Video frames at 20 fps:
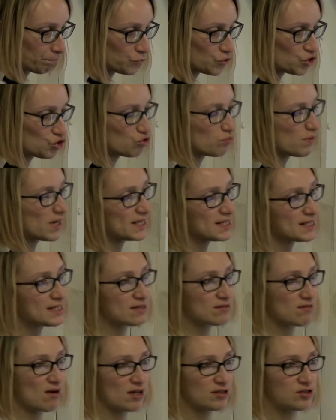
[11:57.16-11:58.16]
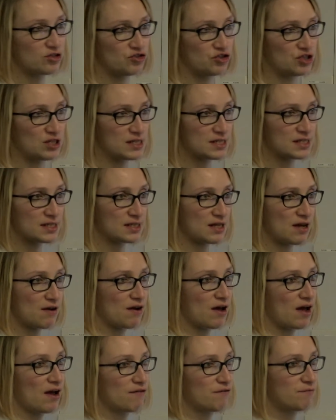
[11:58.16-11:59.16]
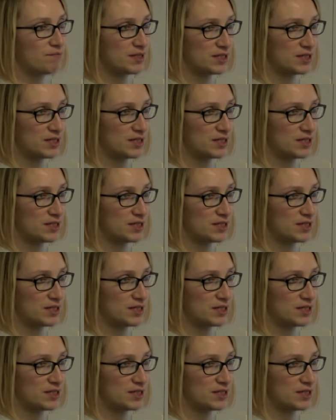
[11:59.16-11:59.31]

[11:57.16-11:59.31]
two main strategies have